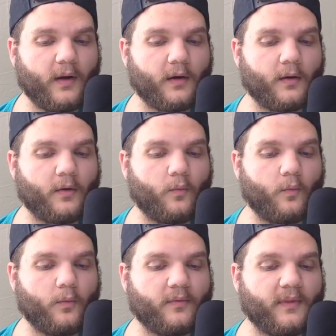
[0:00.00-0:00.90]
where
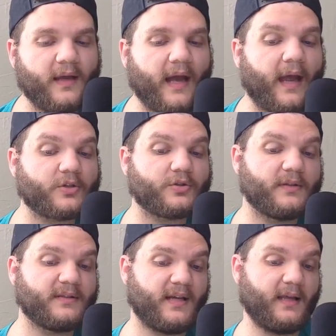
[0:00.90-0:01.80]
they
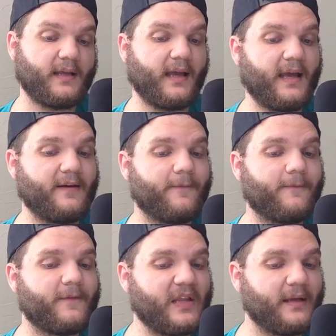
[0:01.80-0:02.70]
actually take a
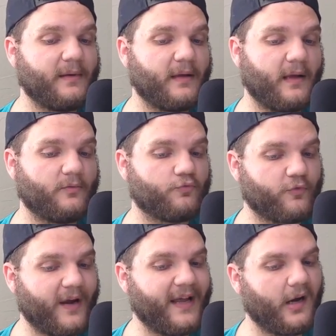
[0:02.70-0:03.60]

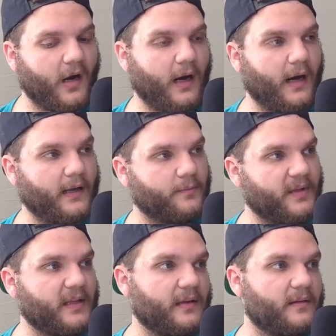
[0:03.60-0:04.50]
red hot
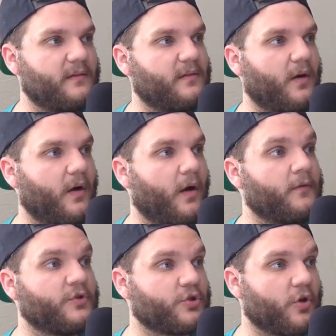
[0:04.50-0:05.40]
piece
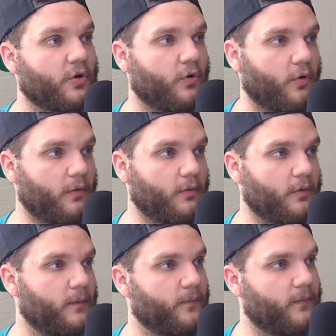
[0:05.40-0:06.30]
of charcoal
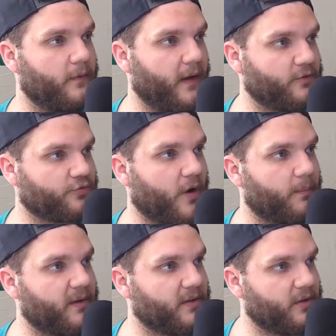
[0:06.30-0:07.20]
and
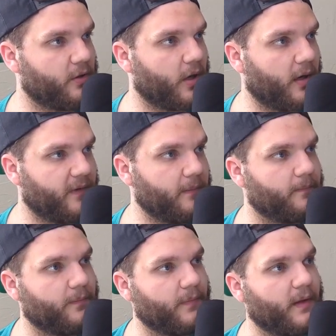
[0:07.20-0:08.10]
drop it into your coffee.
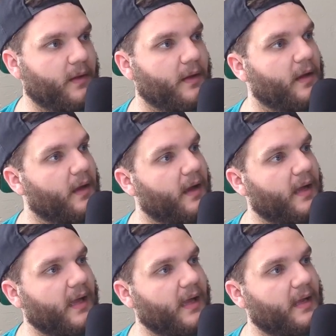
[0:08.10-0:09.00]

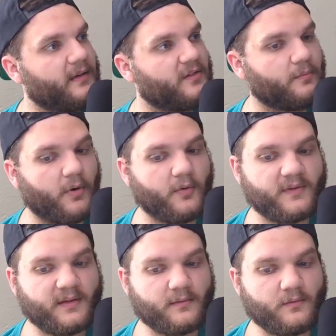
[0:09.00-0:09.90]
And it's
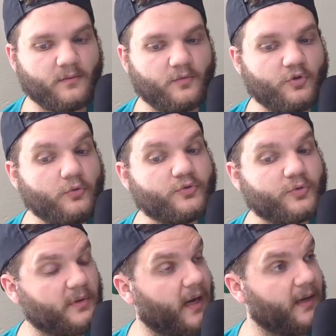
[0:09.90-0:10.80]
supposed to
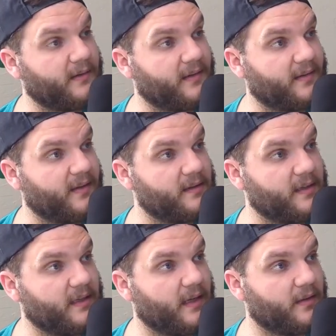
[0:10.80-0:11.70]
neutralize the
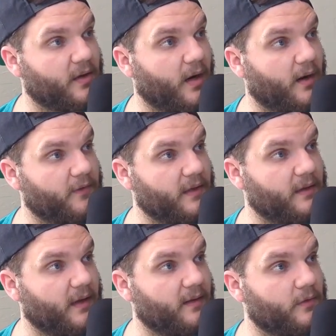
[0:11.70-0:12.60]
acidity in the
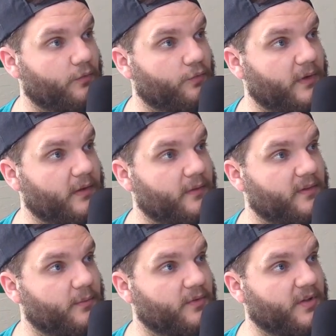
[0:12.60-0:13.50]
coffee and give it a really, really
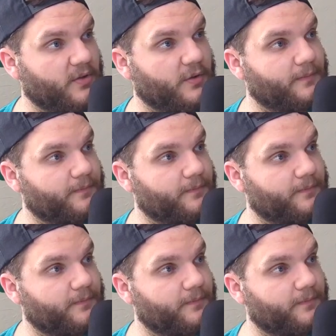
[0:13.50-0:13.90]
smooth texture.